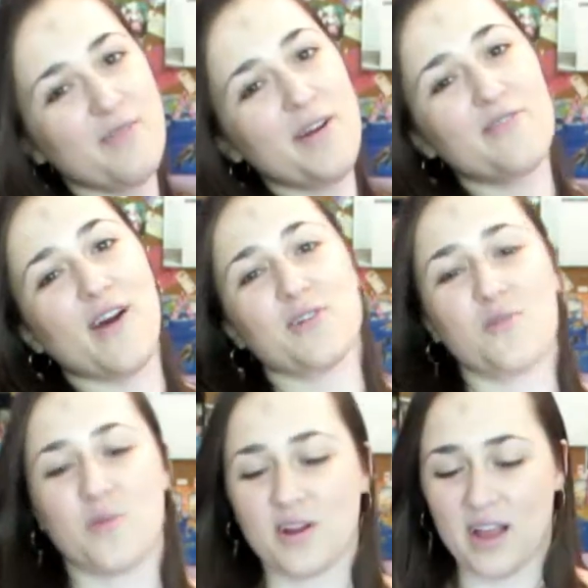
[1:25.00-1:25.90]
what my final
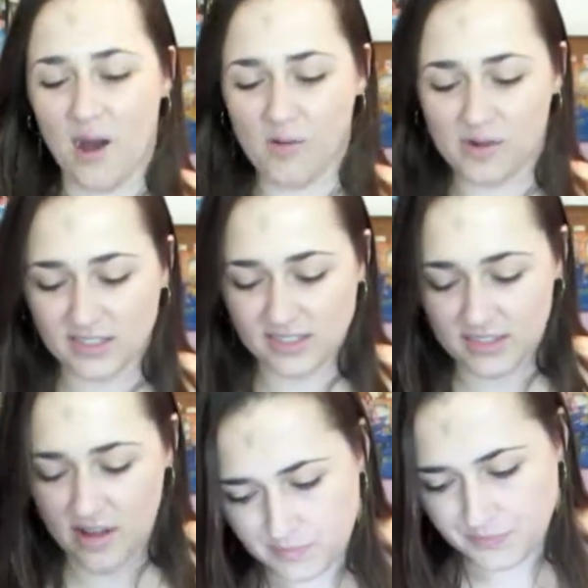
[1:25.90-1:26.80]
word count was.
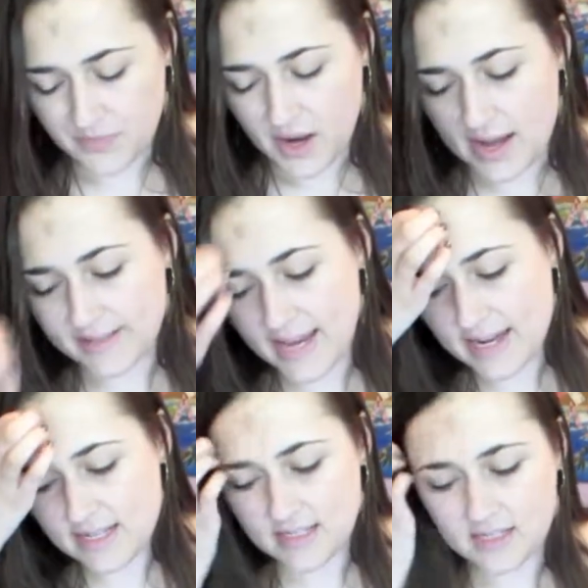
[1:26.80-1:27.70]
It's
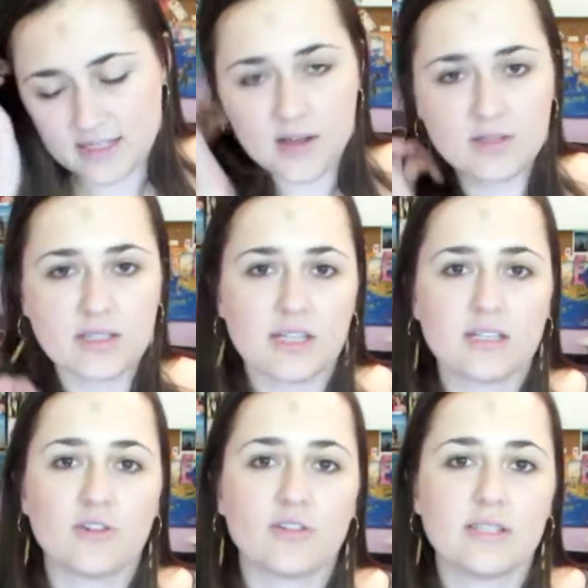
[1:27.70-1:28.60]
eighty-six thousand six
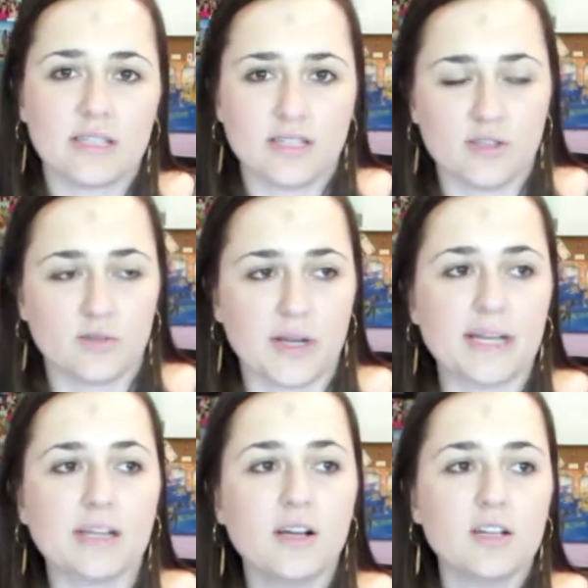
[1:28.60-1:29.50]
hundred sixty-three.